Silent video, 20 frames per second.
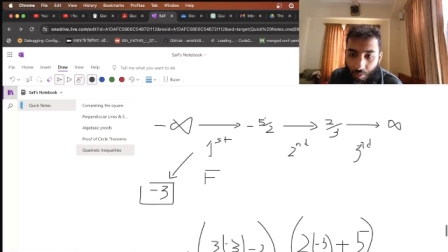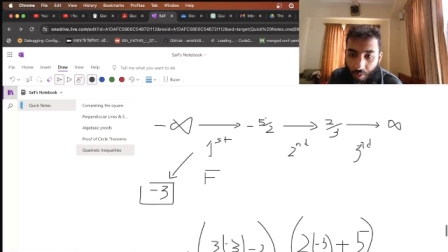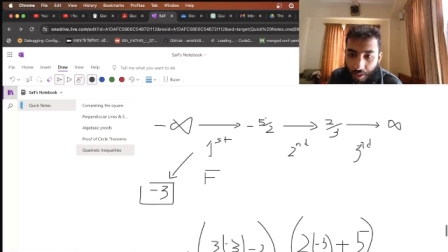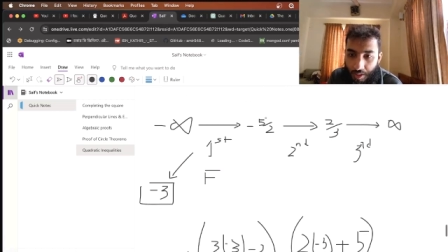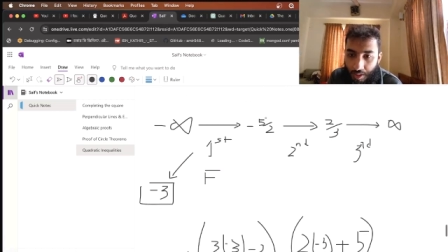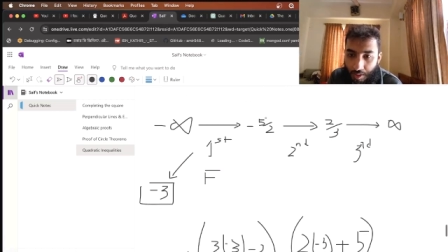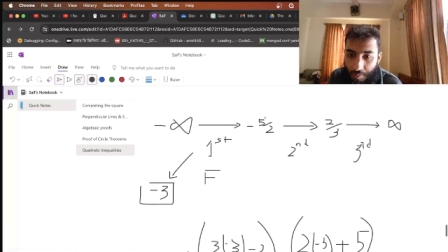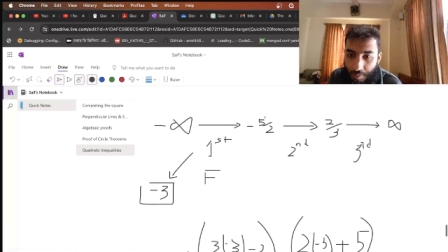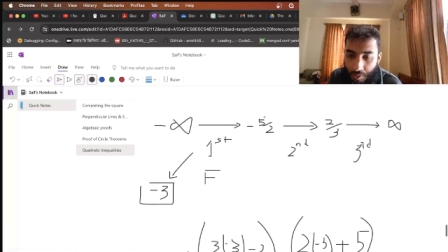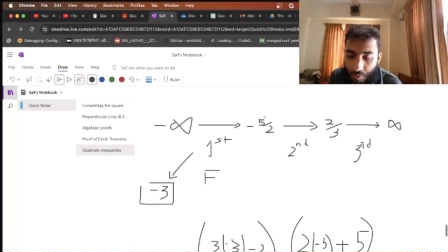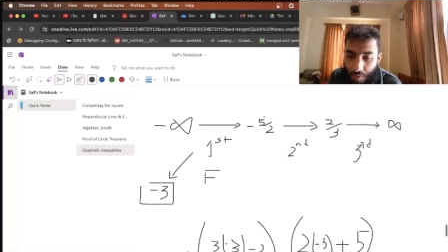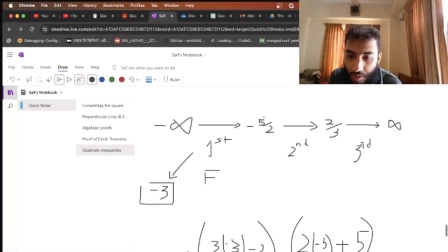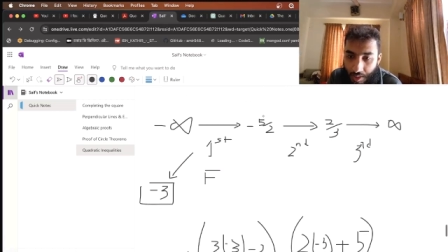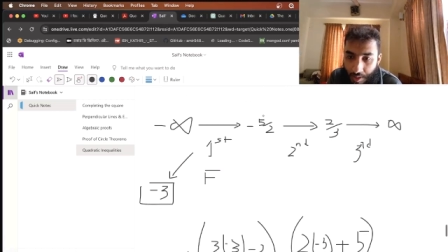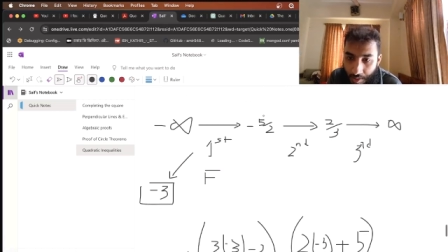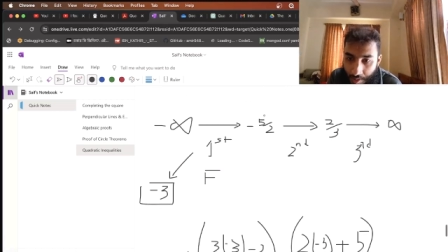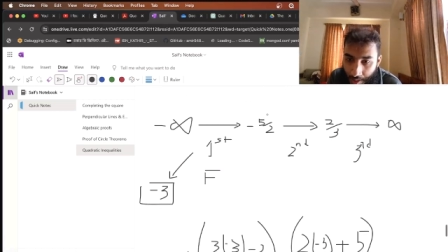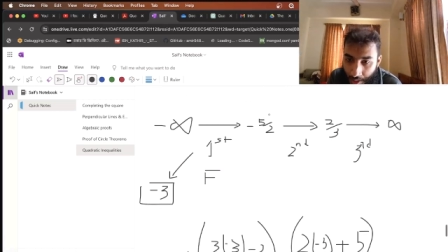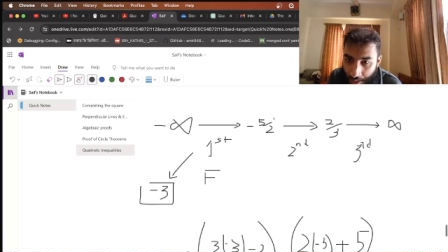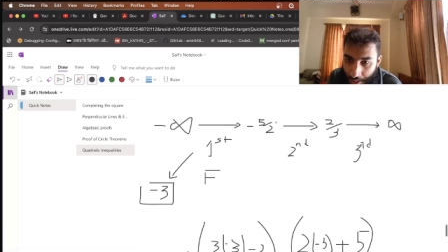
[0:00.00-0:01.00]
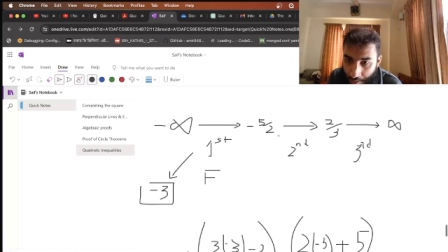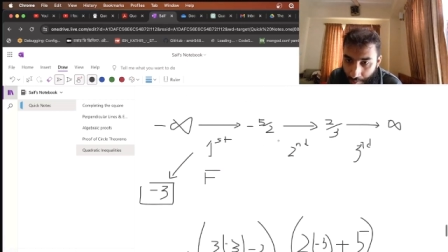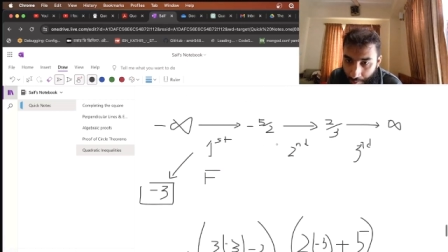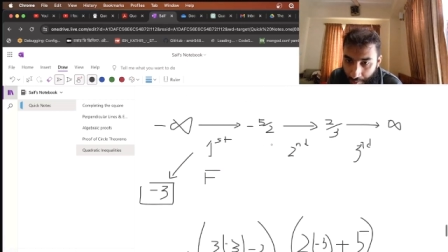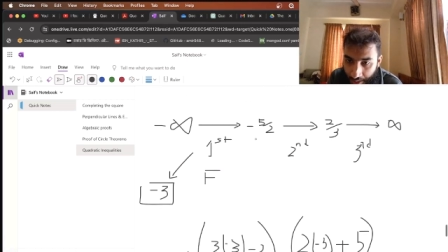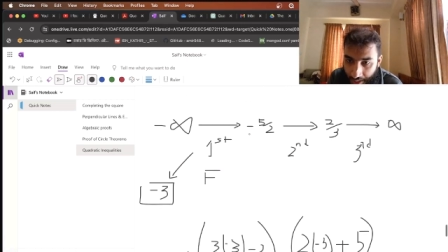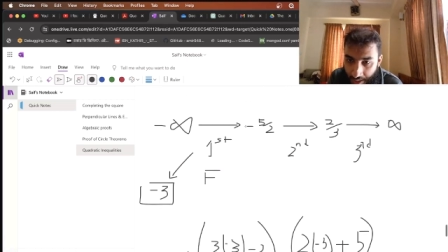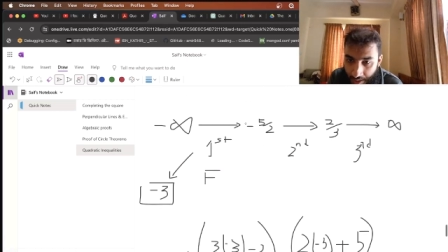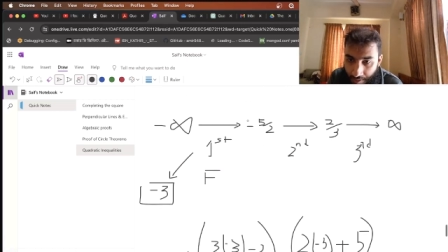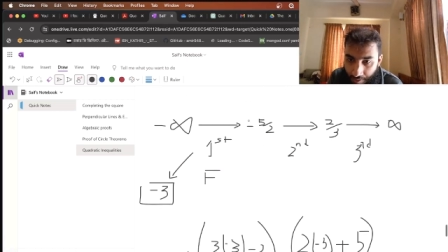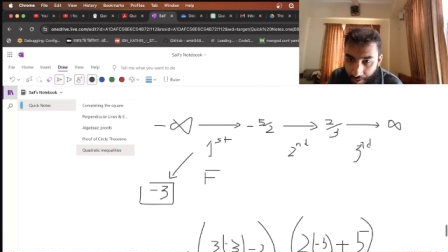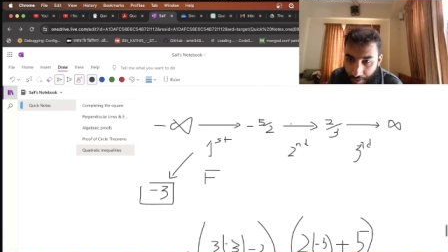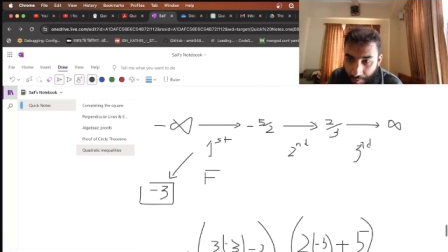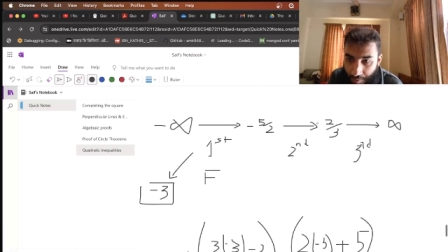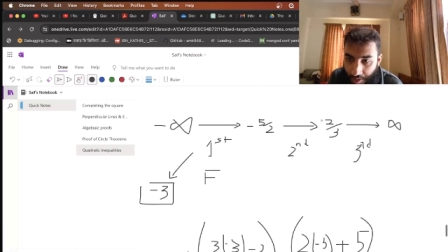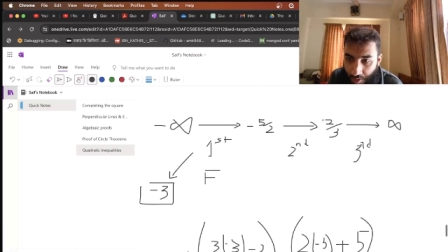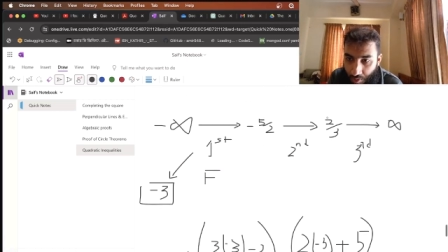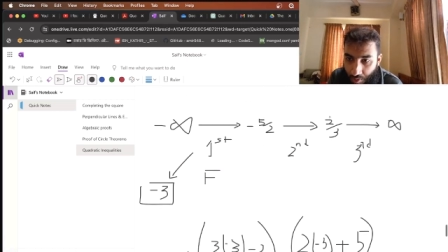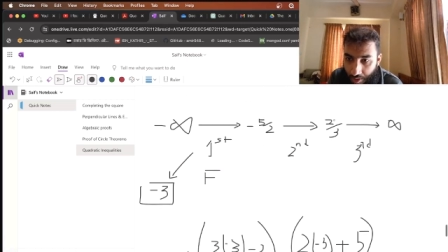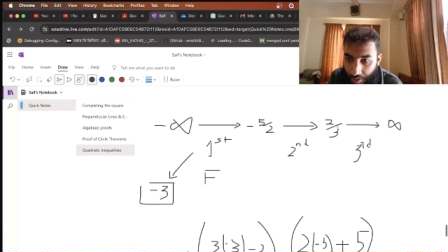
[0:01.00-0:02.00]
What is between minus 5
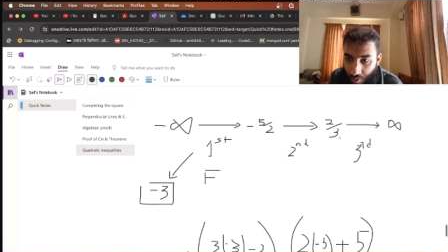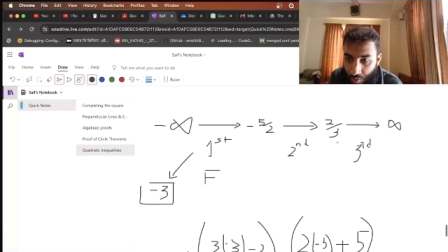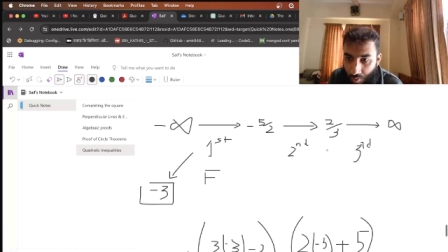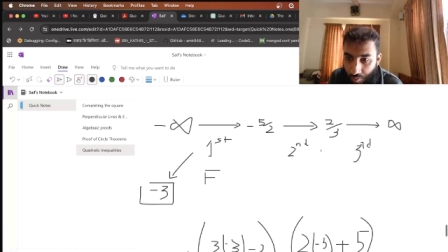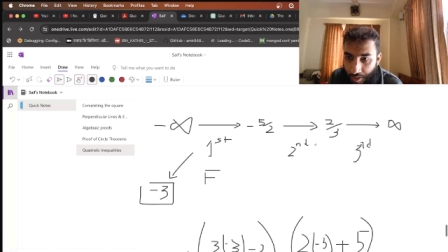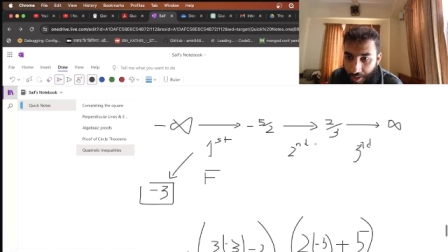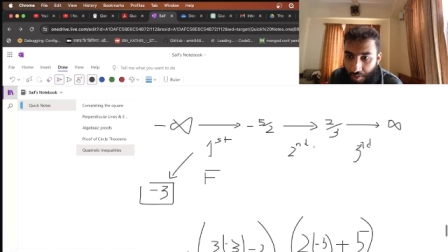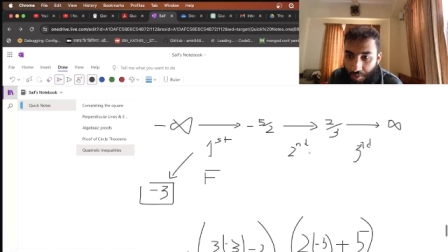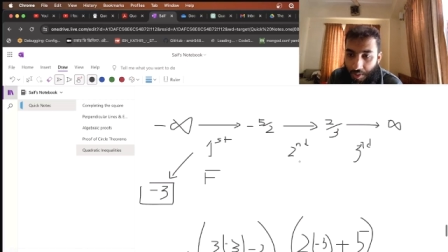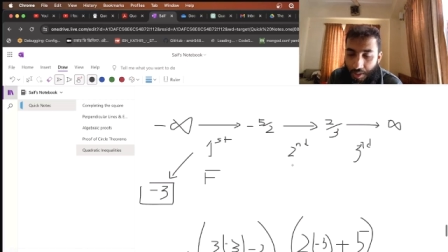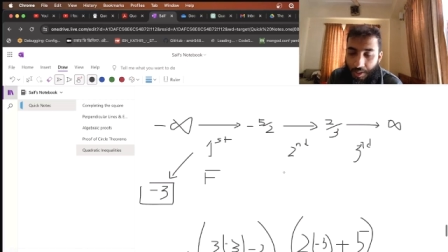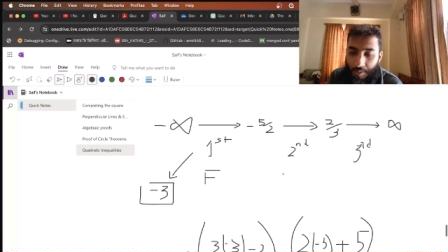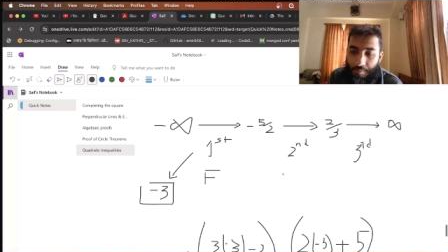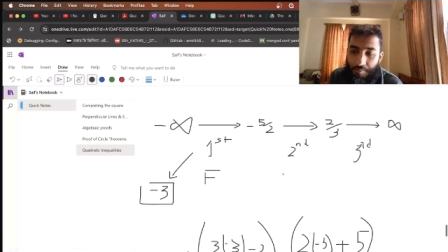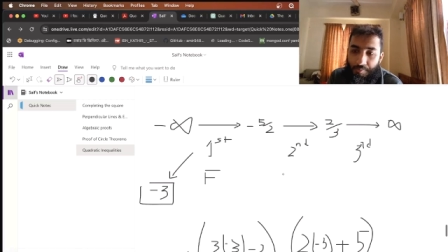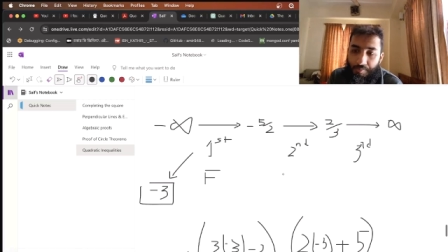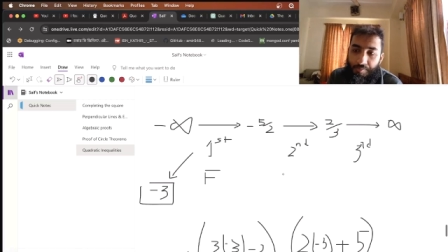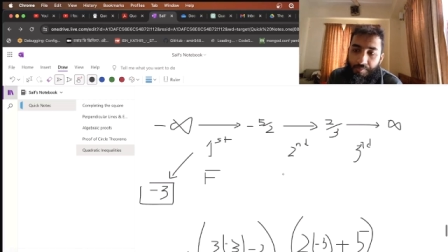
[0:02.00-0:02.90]
by 2 and 2 by 3?